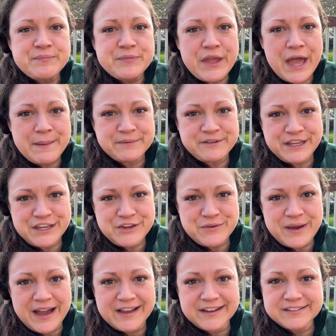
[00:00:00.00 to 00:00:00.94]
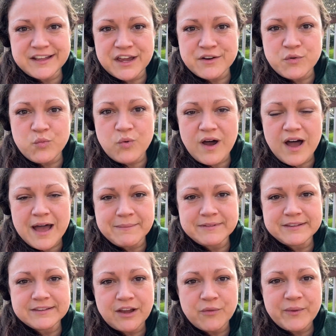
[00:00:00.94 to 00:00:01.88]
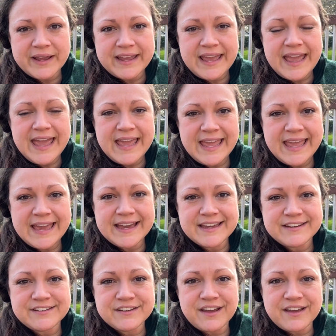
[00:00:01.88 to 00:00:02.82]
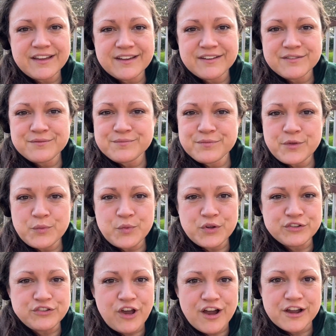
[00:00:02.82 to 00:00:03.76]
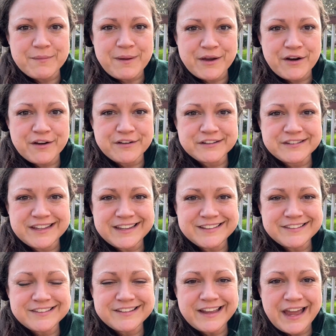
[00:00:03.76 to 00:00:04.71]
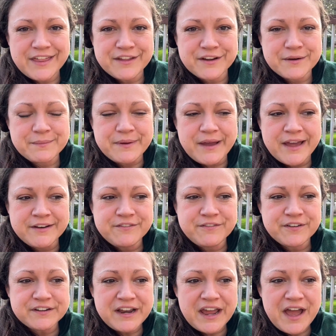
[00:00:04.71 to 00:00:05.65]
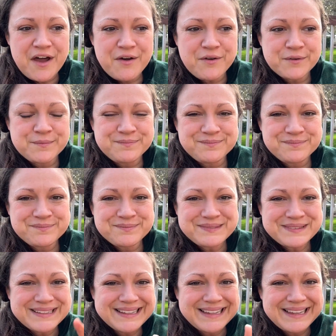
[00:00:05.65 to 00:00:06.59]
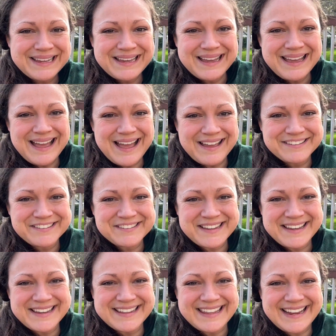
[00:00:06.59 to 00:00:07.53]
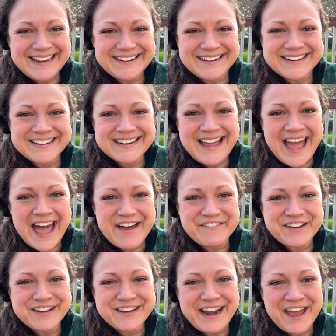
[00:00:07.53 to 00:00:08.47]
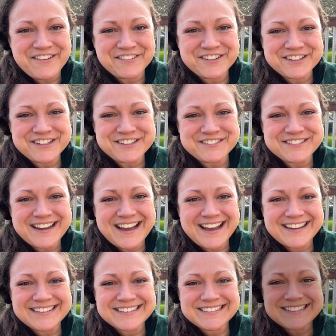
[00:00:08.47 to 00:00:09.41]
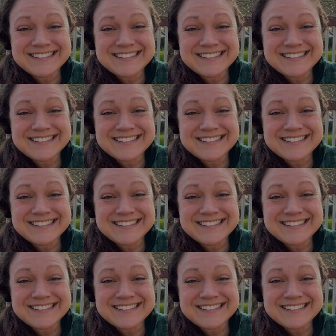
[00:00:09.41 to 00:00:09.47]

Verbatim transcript: update you guys on what I'm sowing, and we'll talk about our seeds together. But for now, I'll see you later. Have a good afternoon, guys.